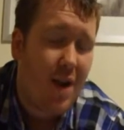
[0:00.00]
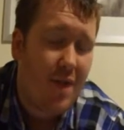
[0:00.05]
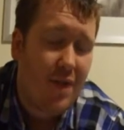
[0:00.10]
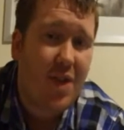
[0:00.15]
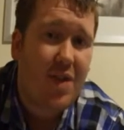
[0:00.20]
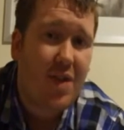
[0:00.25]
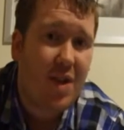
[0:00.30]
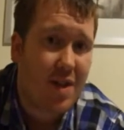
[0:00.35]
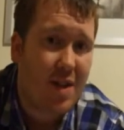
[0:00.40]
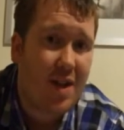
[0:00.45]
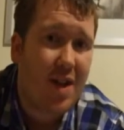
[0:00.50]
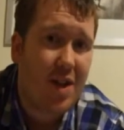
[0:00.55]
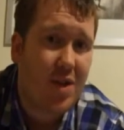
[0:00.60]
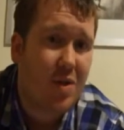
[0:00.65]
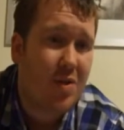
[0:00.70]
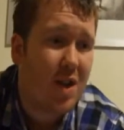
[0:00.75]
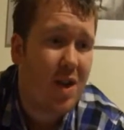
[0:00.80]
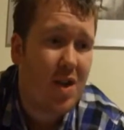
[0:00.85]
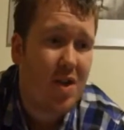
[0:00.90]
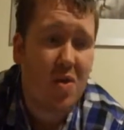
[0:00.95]
This is
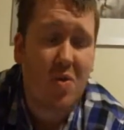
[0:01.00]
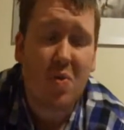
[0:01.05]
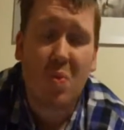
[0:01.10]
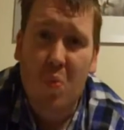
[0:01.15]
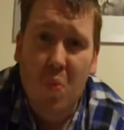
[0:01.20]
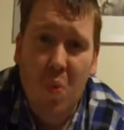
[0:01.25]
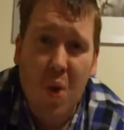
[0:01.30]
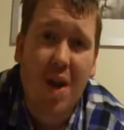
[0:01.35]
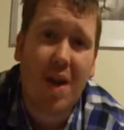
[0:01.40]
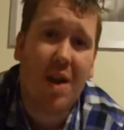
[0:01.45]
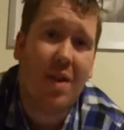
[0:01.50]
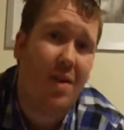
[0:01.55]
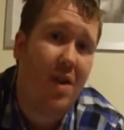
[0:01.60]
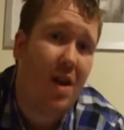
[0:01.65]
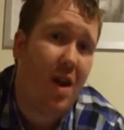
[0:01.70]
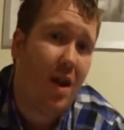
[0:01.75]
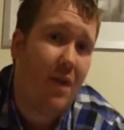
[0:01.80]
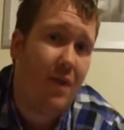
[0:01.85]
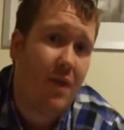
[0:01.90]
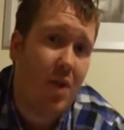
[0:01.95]
literally just weeks
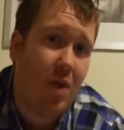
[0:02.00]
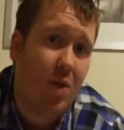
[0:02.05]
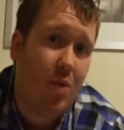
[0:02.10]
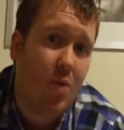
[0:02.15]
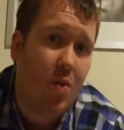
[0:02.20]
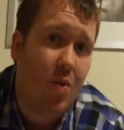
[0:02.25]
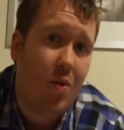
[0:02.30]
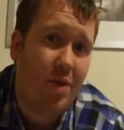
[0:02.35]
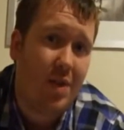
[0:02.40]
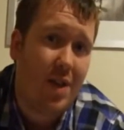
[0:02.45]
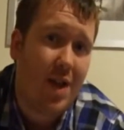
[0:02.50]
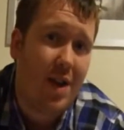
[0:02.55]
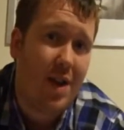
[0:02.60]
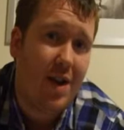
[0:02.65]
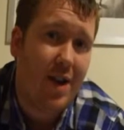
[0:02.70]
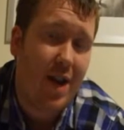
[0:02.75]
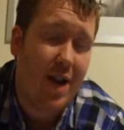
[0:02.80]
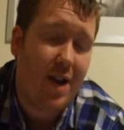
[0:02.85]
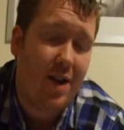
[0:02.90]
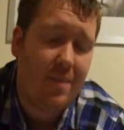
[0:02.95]
after the war has
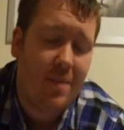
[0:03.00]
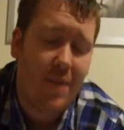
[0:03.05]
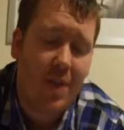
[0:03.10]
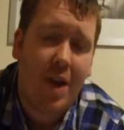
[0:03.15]
ended.